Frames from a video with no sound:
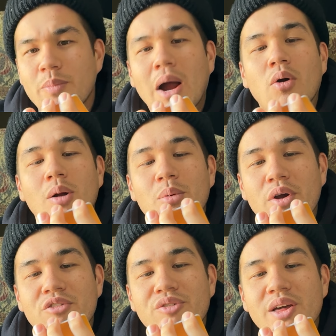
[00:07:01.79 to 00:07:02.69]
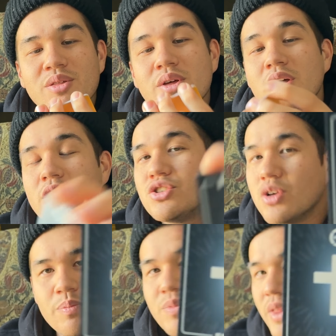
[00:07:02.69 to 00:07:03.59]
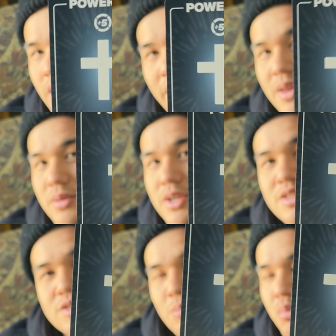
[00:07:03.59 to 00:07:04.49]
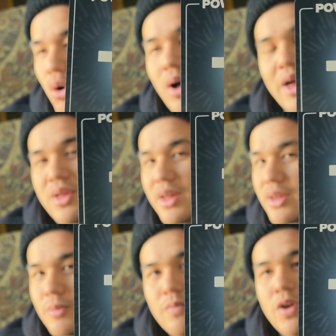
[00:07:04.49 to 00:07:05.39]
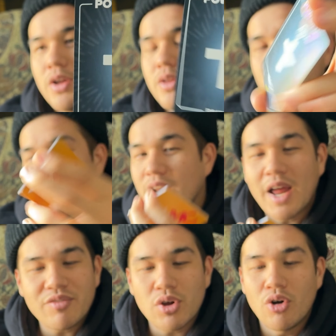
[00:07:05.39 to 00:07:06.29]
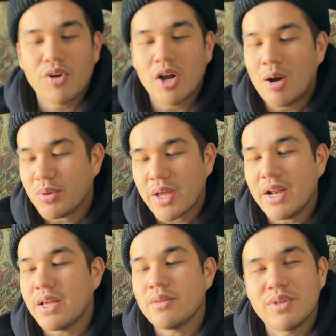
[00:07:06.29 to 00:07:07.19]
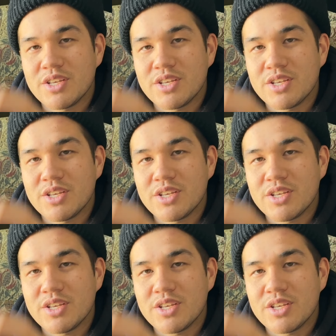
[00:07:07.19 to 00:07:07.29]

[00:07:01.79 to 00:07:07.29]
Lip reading: Power up. Okay, faith. So again, simple. I think you didn't have to overcomplicate it.